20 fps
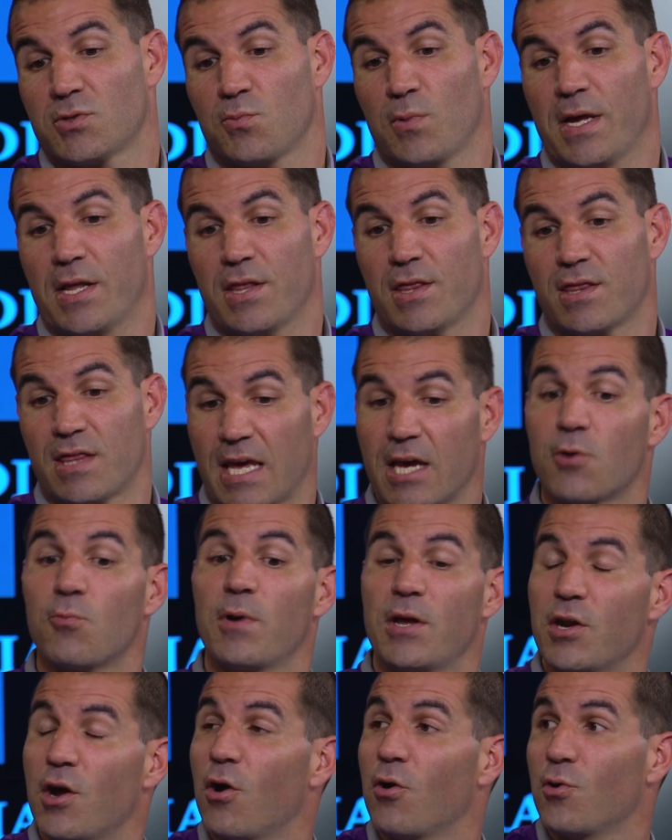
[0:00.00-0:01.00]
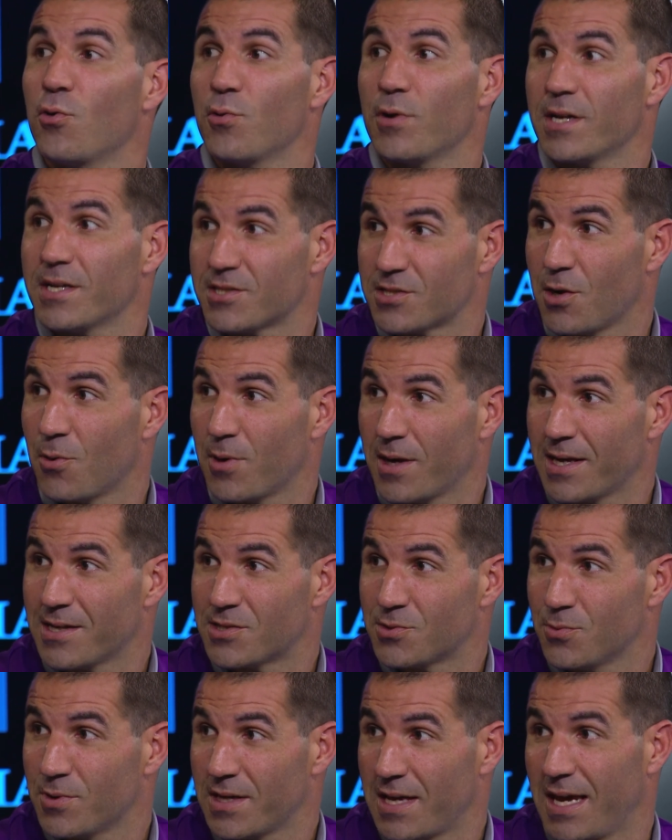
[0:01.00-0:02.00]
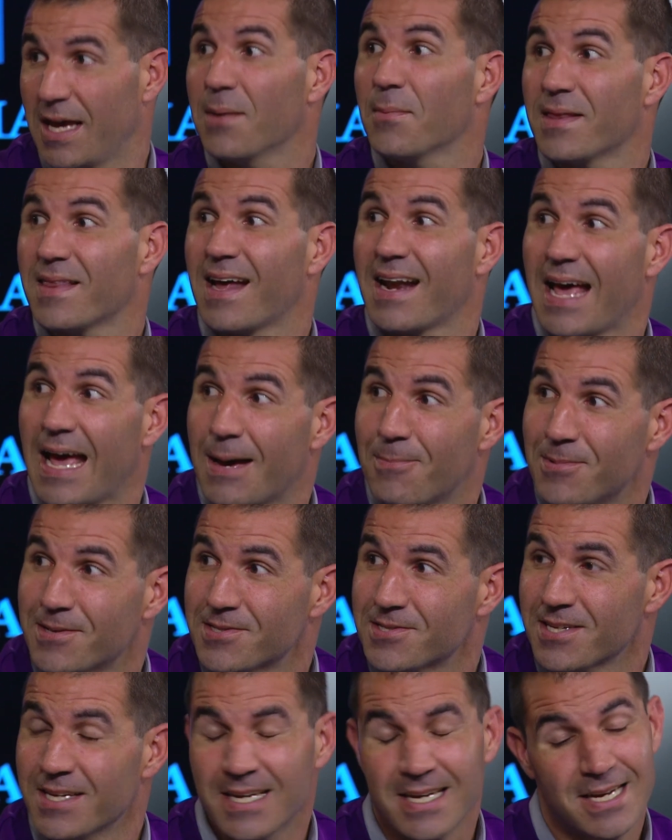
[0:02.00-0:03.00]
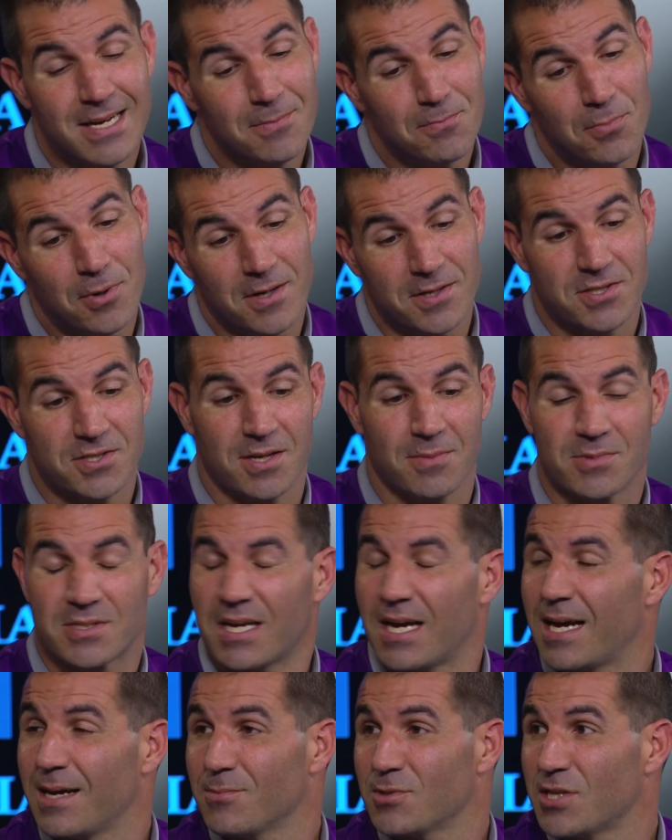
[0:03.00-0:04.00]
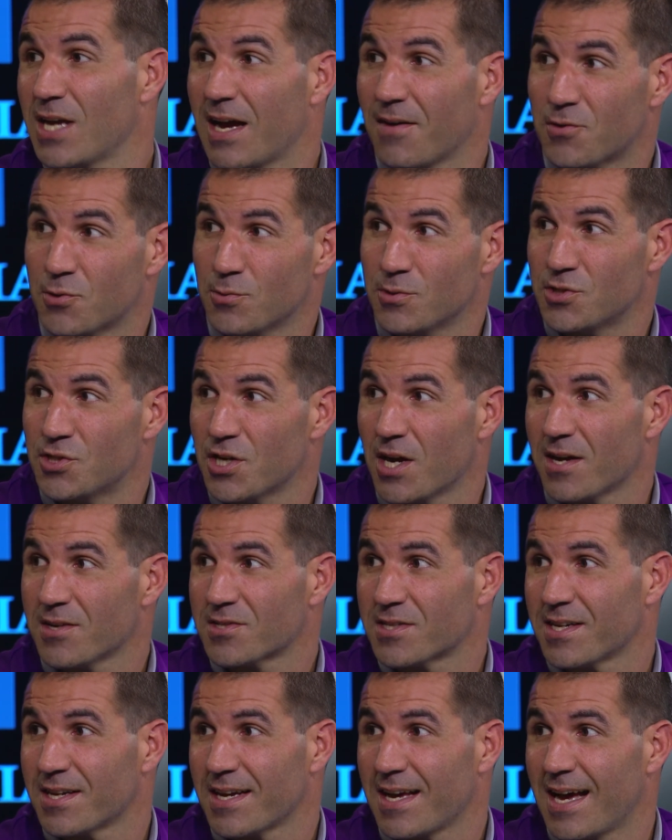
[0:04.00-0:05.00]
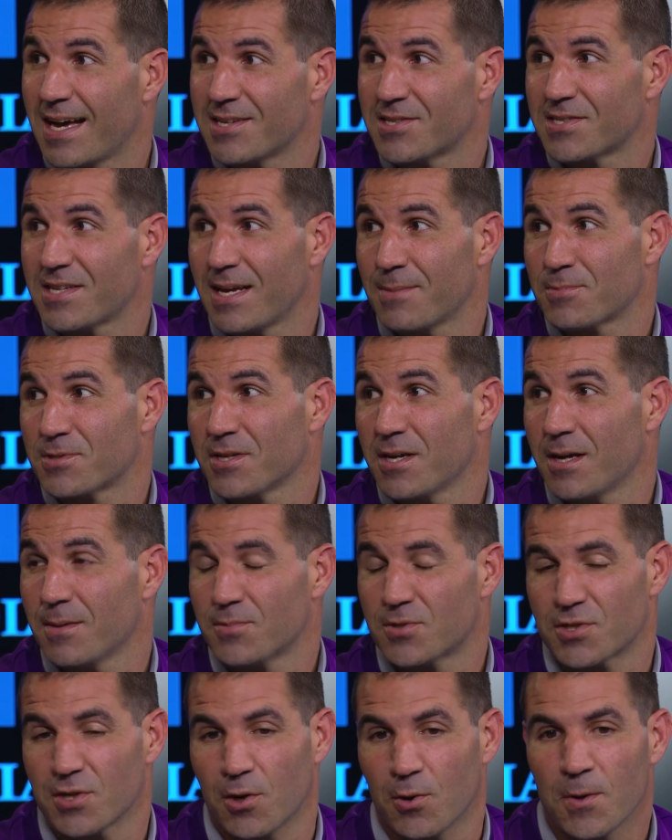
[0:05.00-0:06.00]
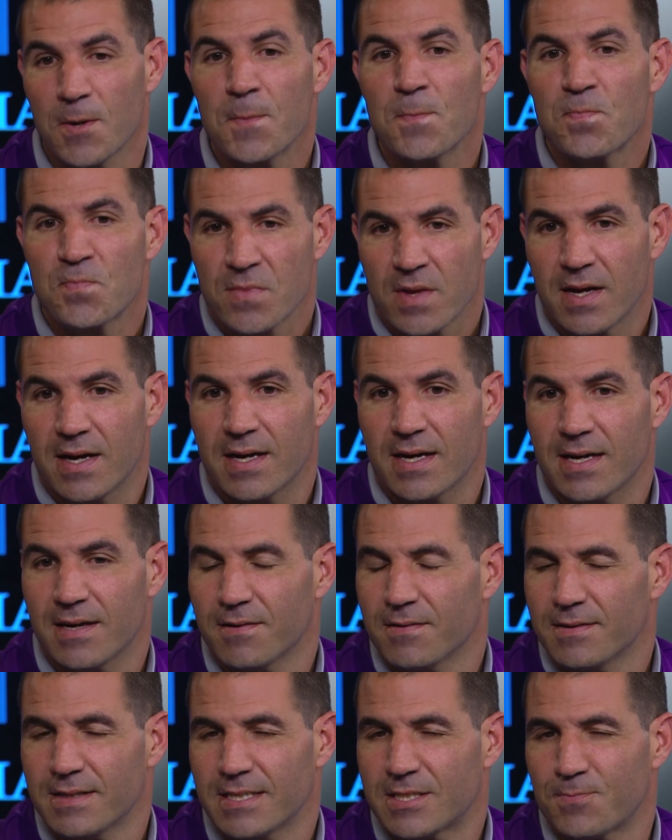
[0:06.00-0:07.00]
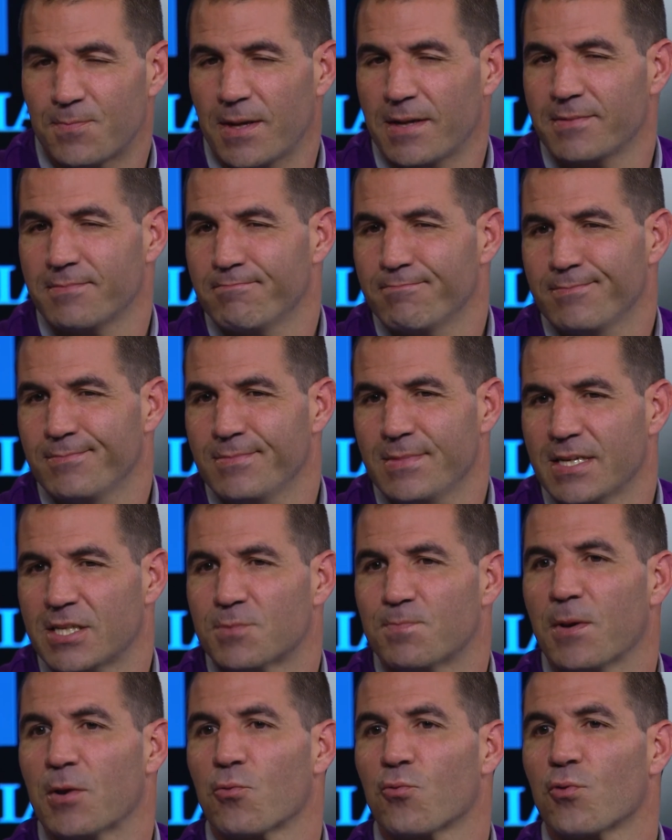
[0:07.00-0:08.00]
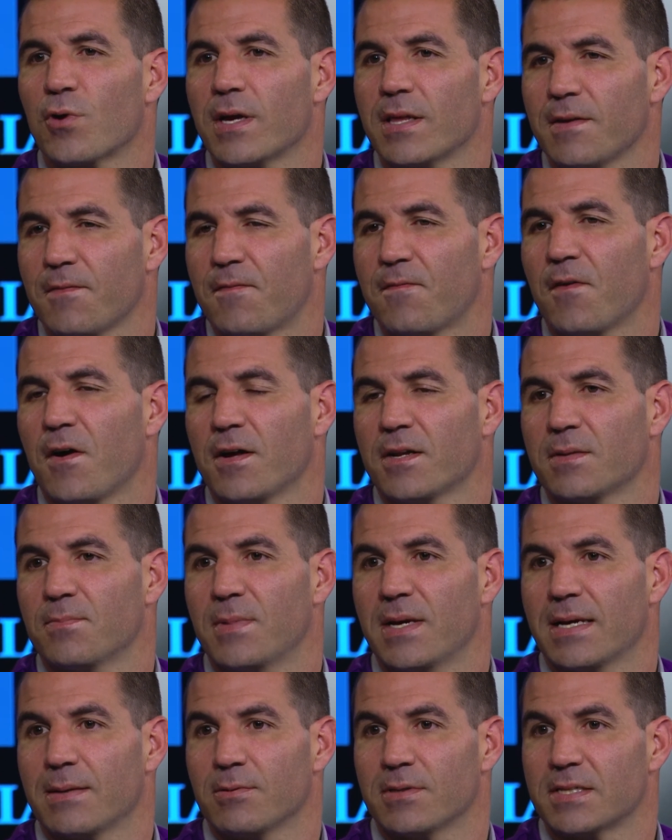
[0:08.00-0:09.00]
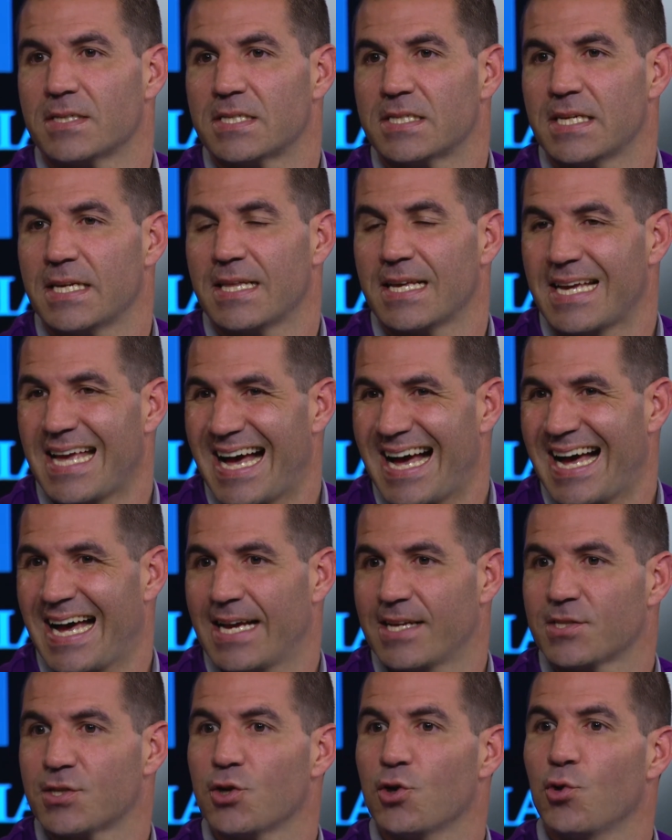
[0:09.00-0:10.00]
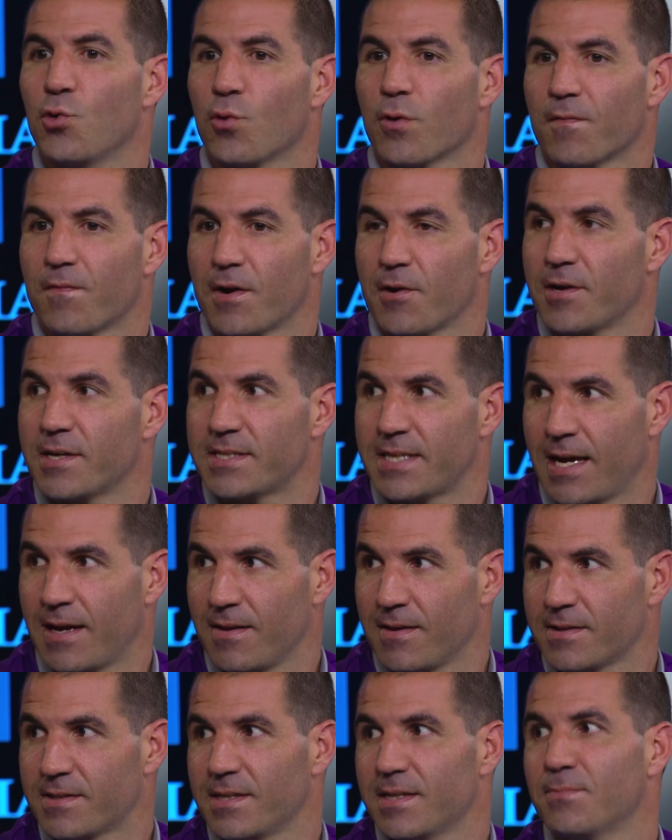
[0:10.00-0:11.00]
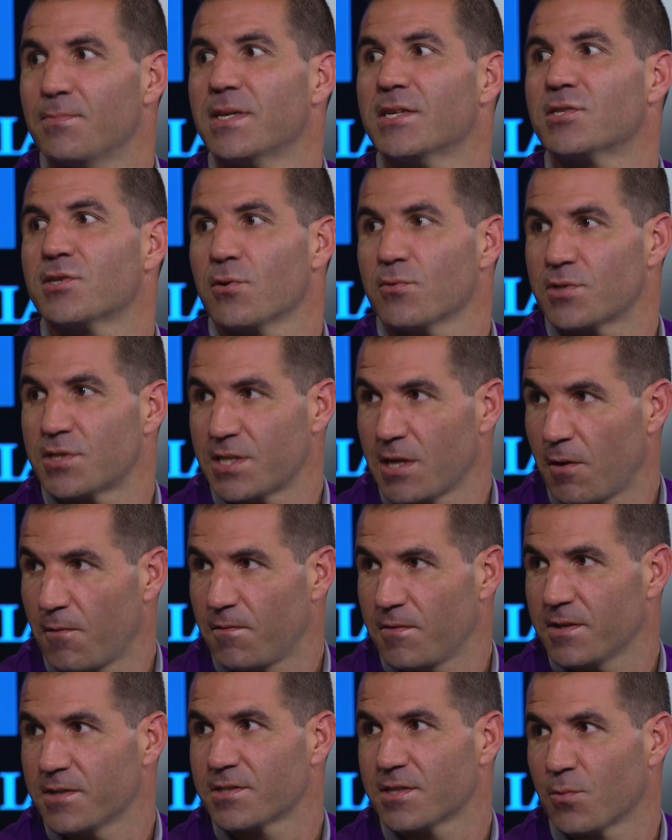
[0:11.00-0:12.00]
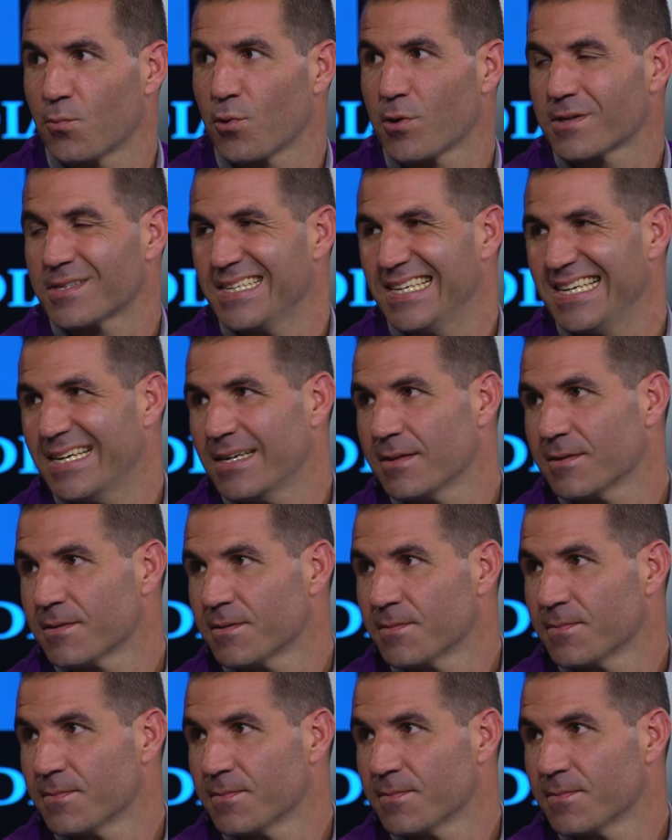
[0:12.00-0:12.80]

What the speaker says: we think we know who it is going into a game, and that happens, but sometimes you have to adjust and the guy steps up. So it's been really fun to be able to see the guys who are very talented be so selfless and work together.